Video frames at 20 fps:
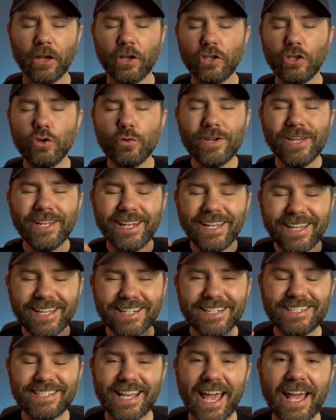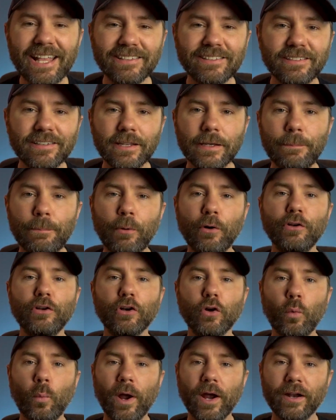you can intensely put
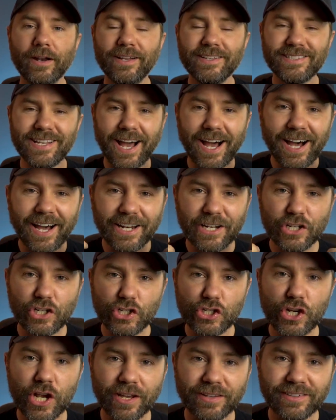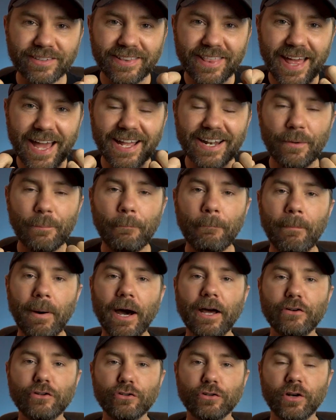your awareness on just that
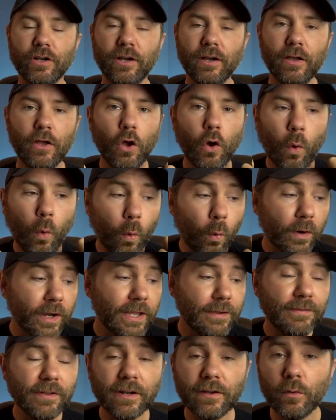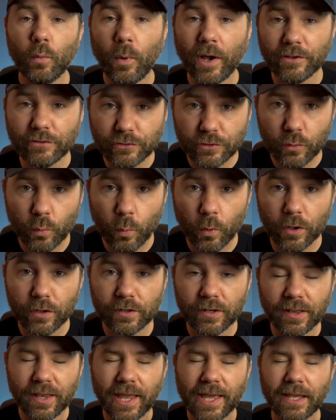mantra, or even a Western
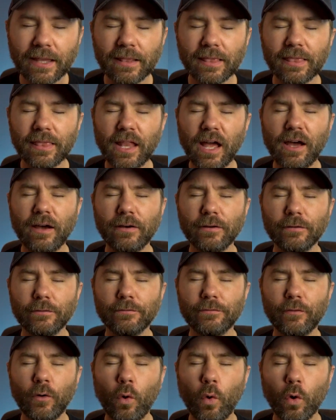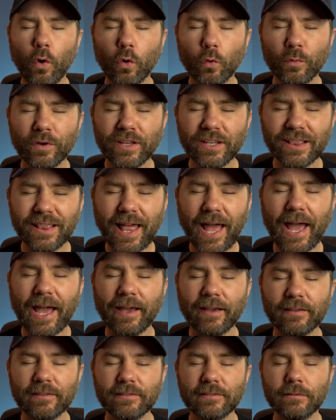word like love or
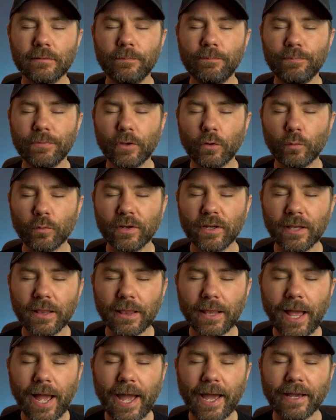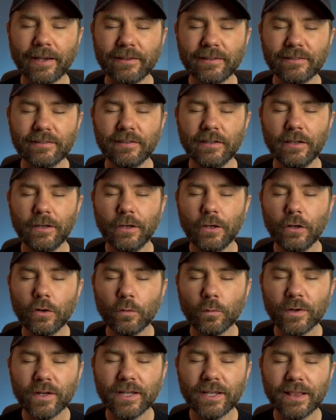relax, relax,
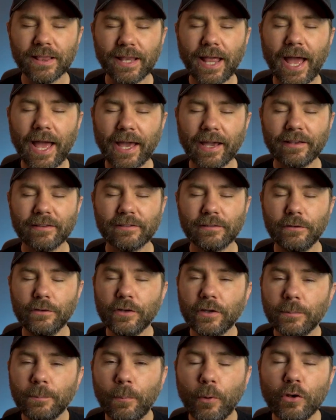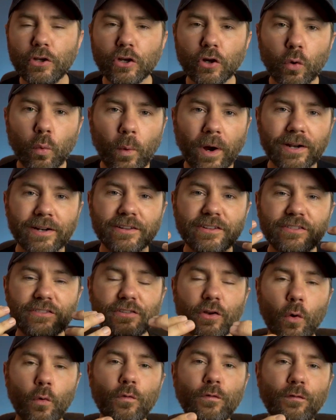relax. You can put your awareness
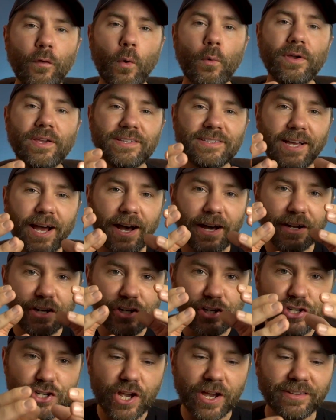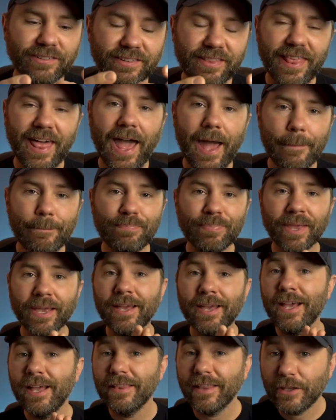so focused on just that
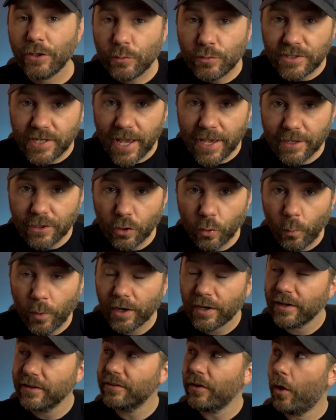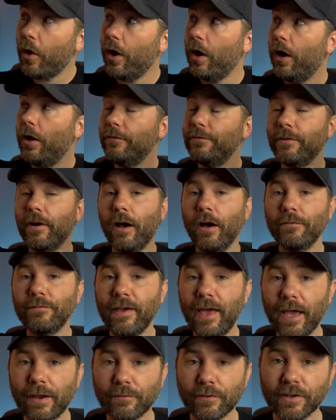you take your awareness off of
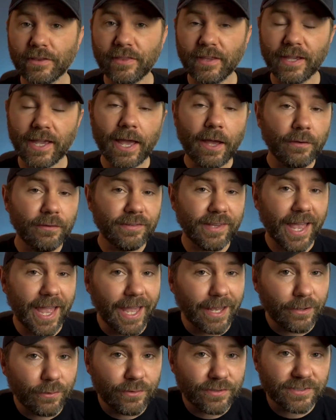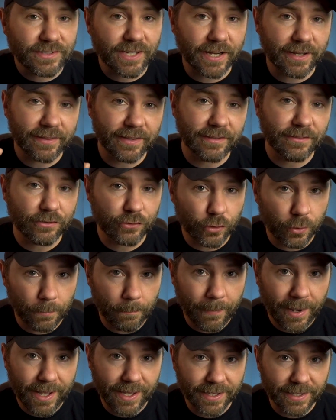everything else and you silence your
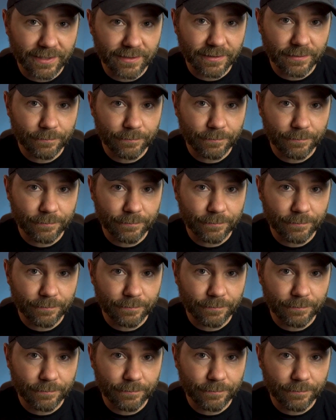mind.